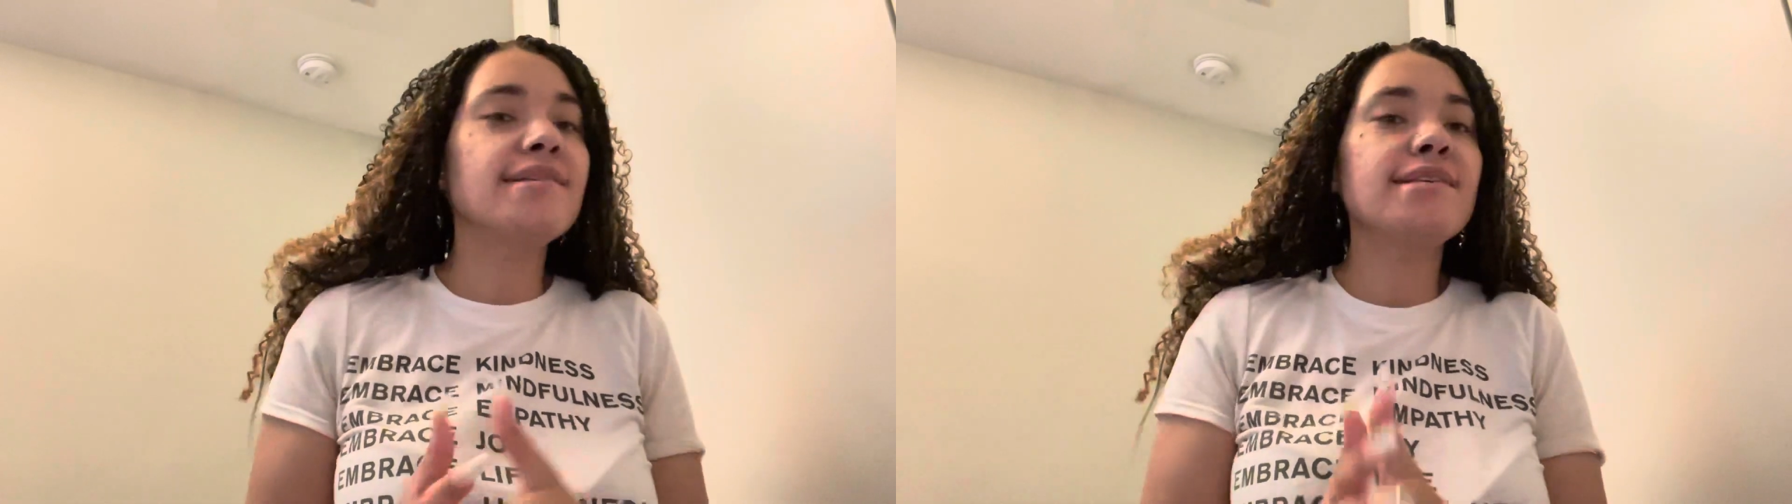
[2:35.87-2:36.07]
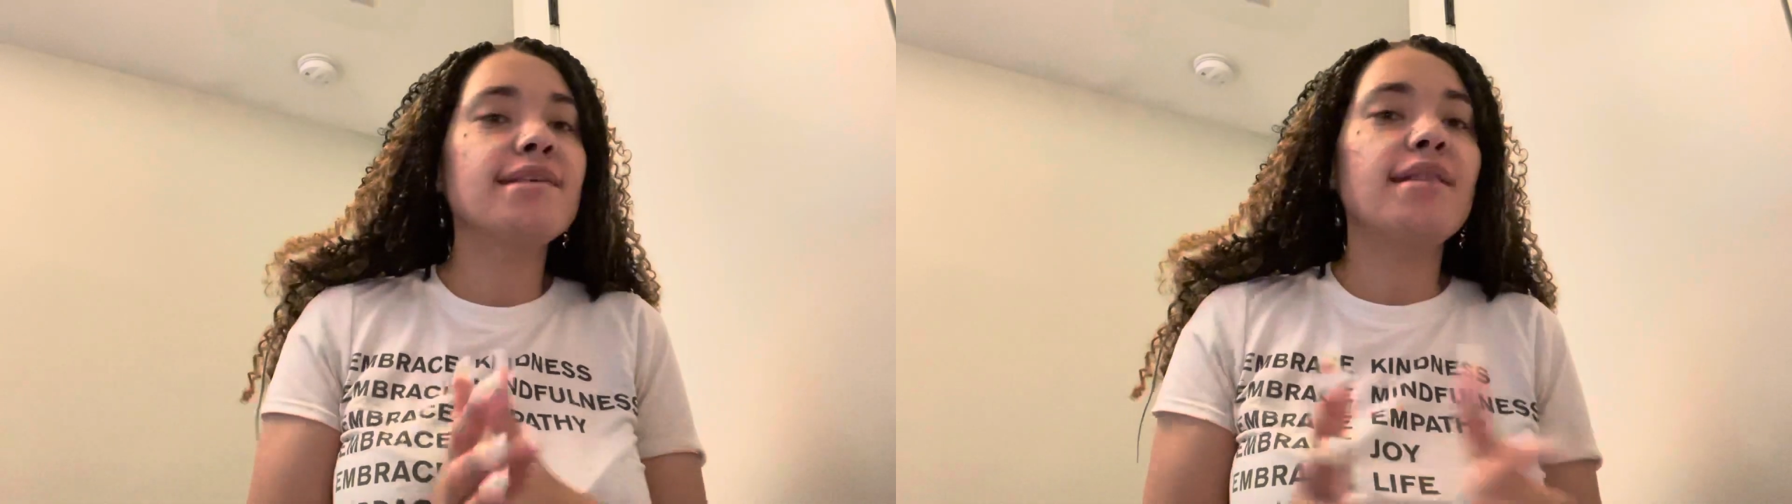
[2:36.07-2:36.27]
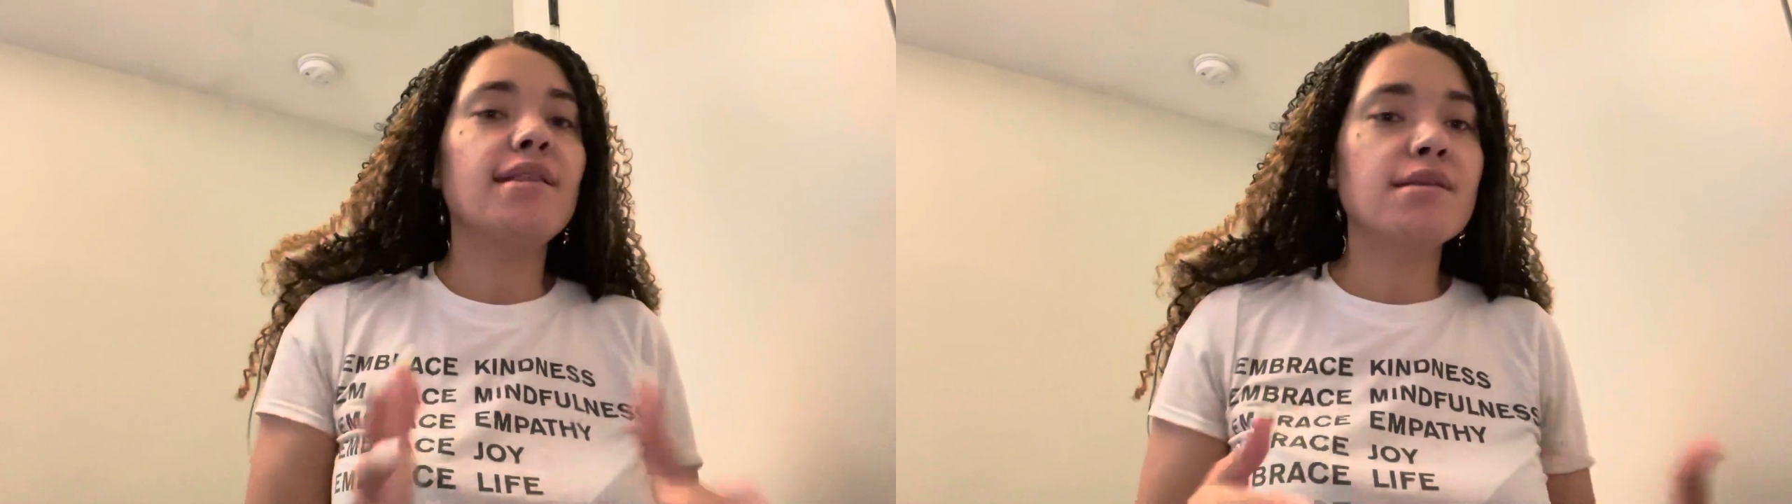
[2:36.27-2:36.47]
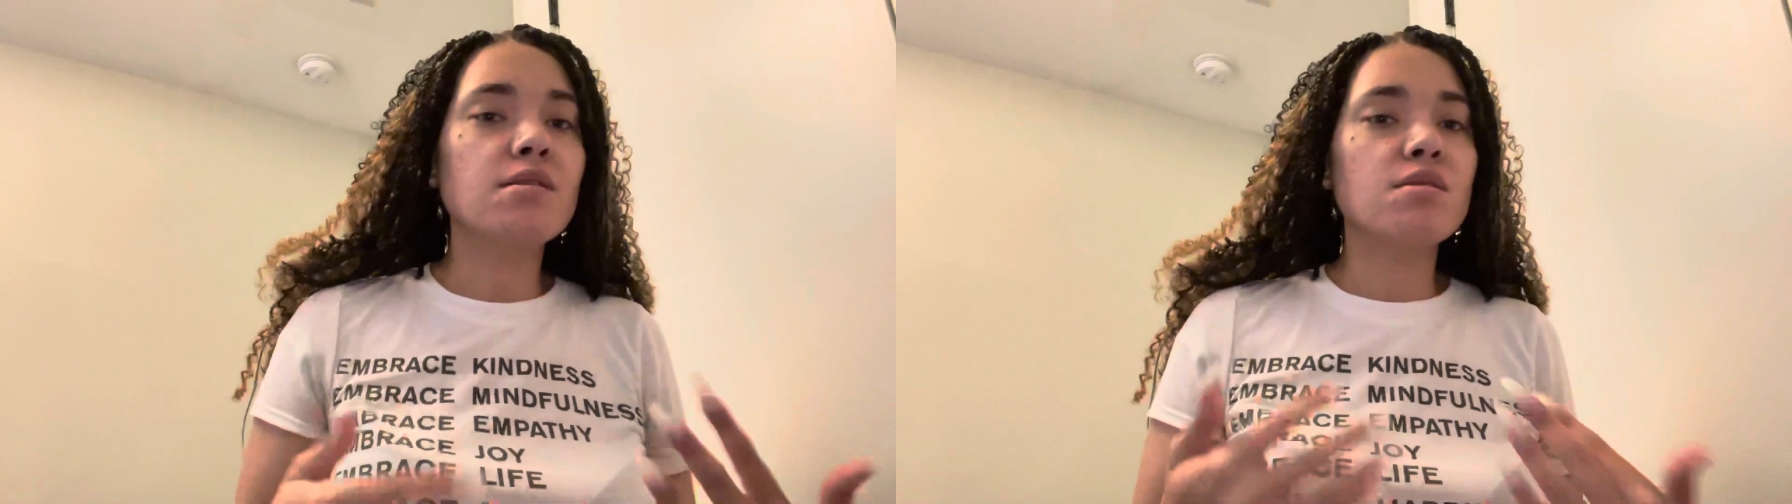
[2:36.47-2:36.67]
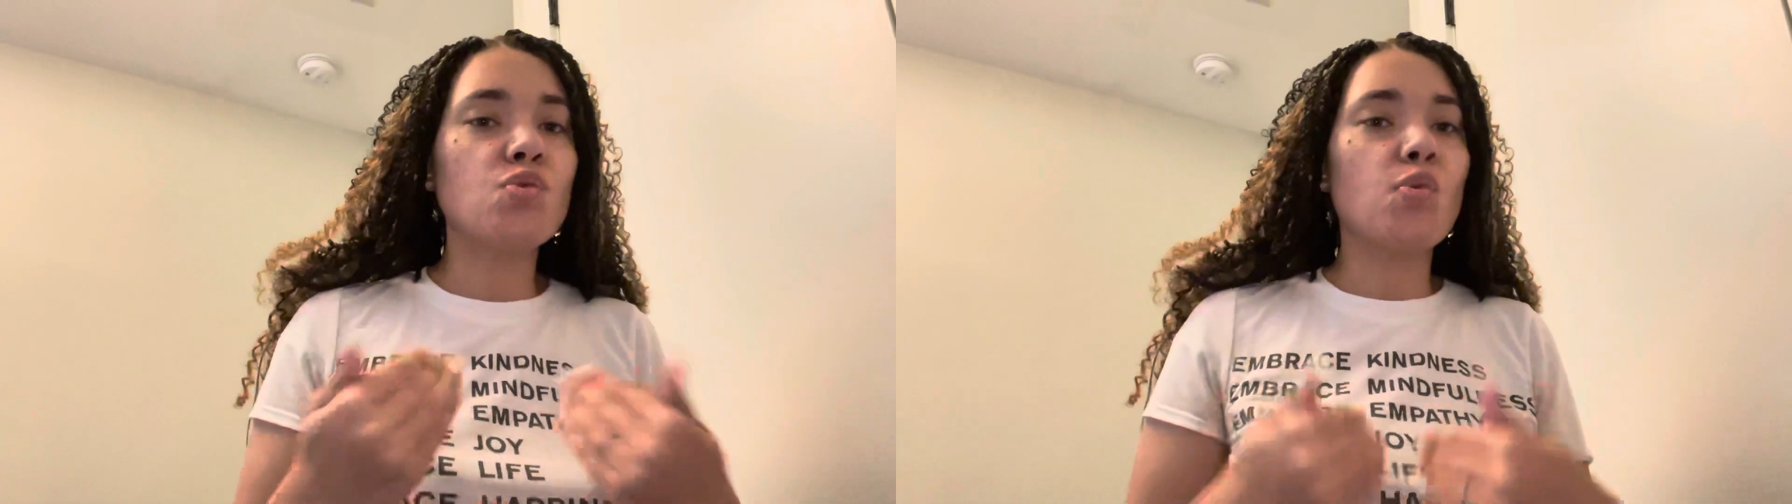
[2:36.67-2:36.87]
didn't
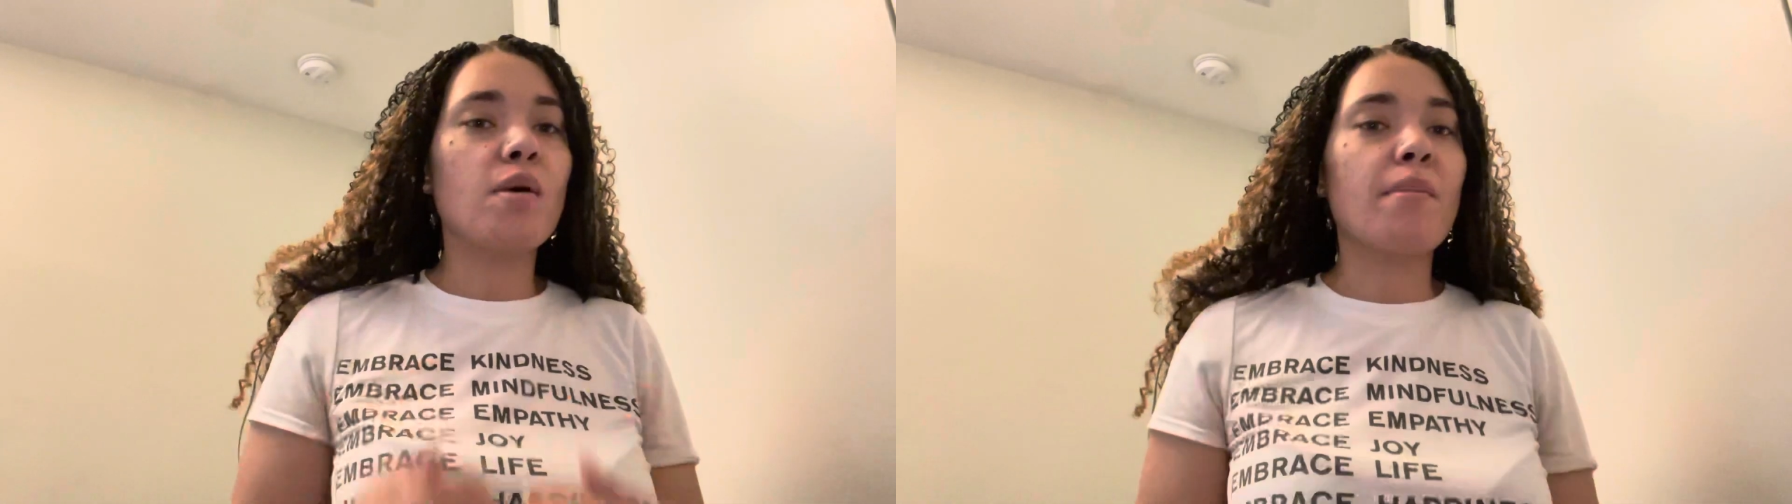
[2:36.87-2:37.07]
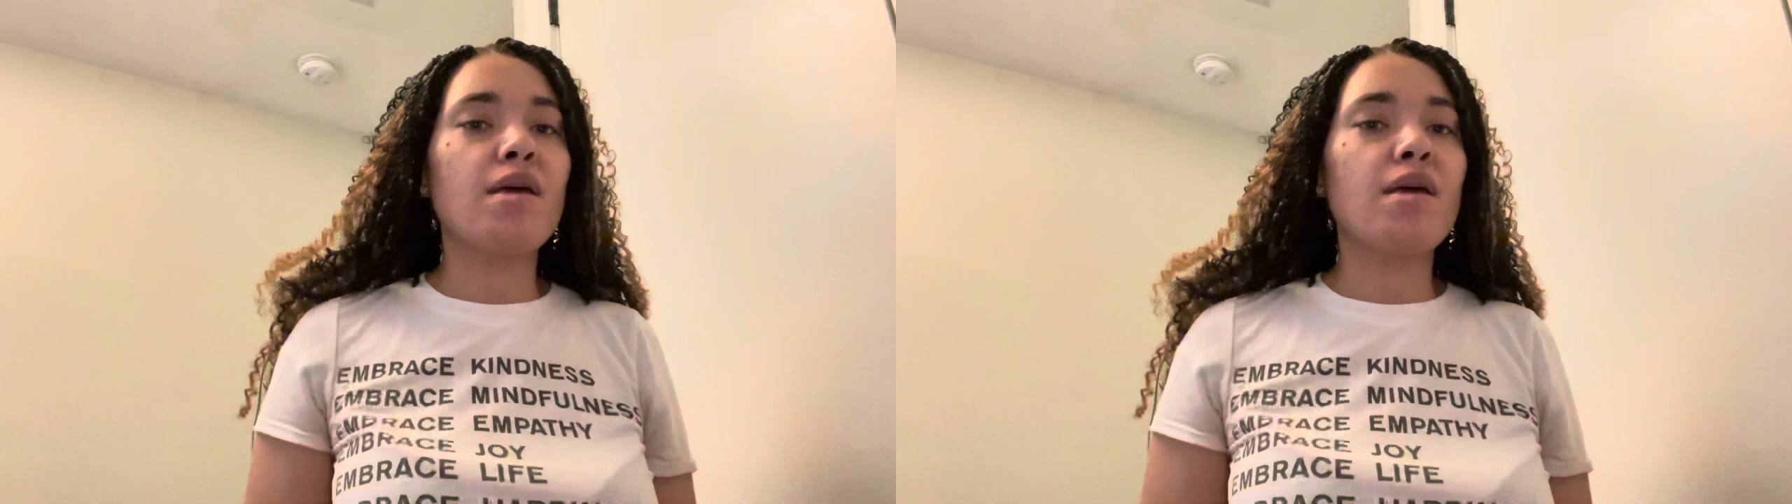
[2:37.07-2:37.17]
listen to what my